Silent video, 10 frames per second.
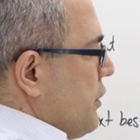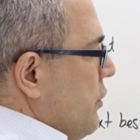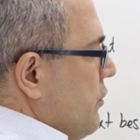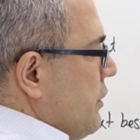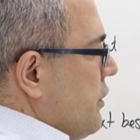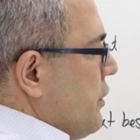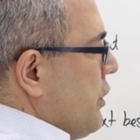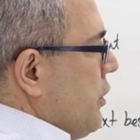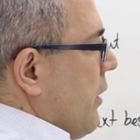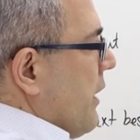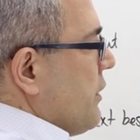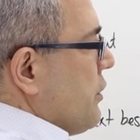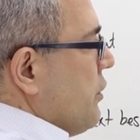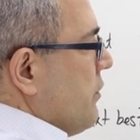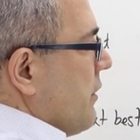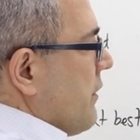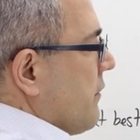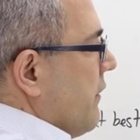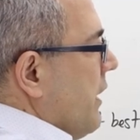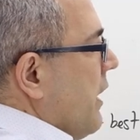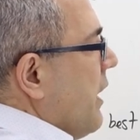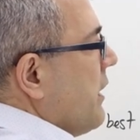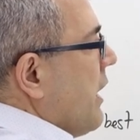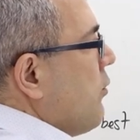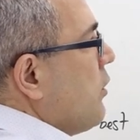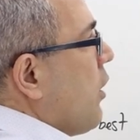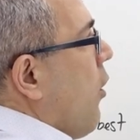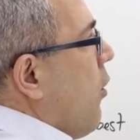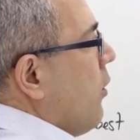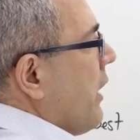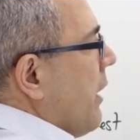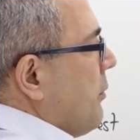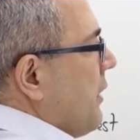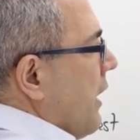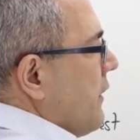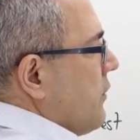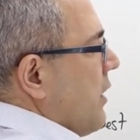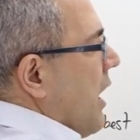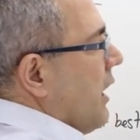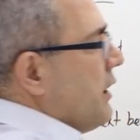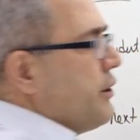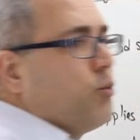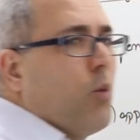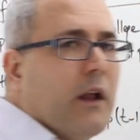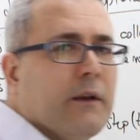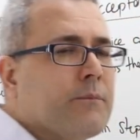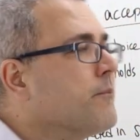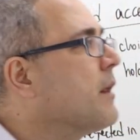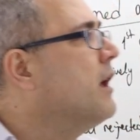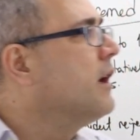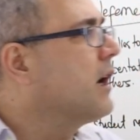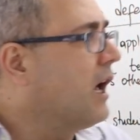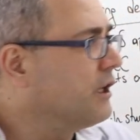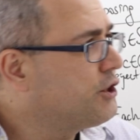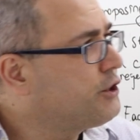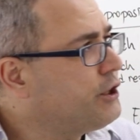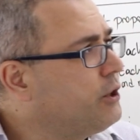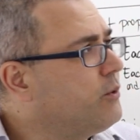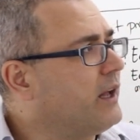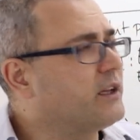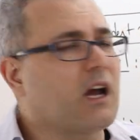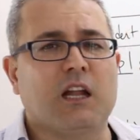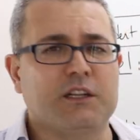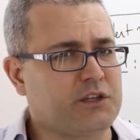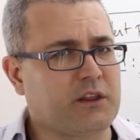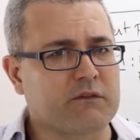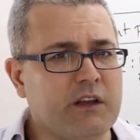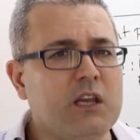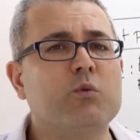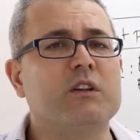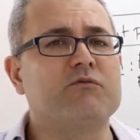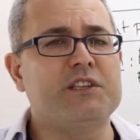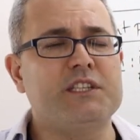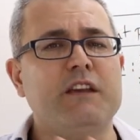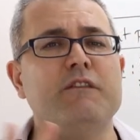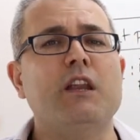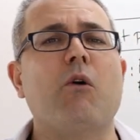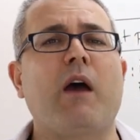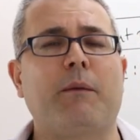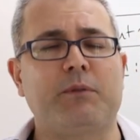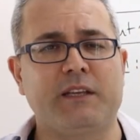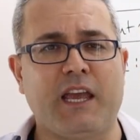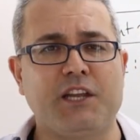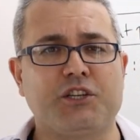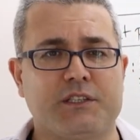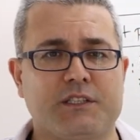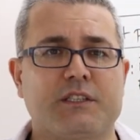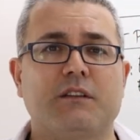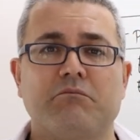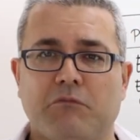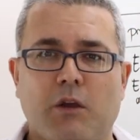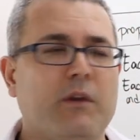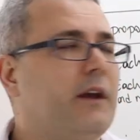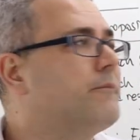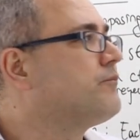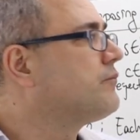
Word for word: student two, and student three, they will all apply to college one. College 2 and College 3 will receive no applications. Okay?